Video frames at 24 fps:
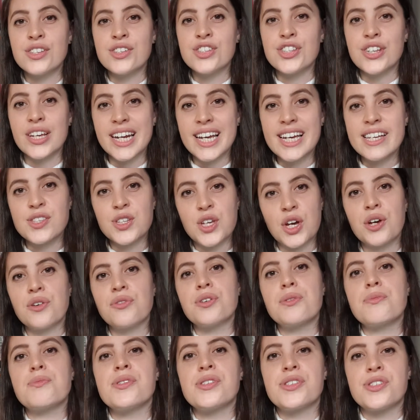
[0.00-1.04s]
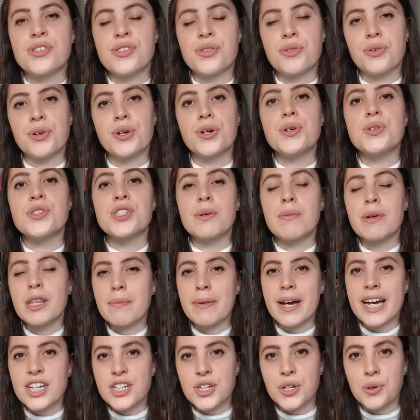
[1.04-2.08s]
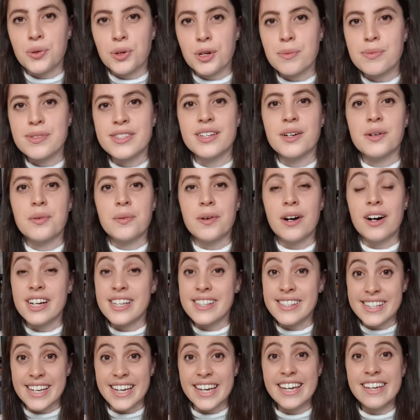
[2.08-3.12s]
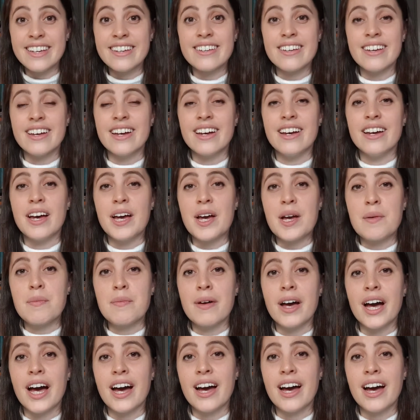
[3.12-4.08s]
So let's go from through some of the patient groups that I see um,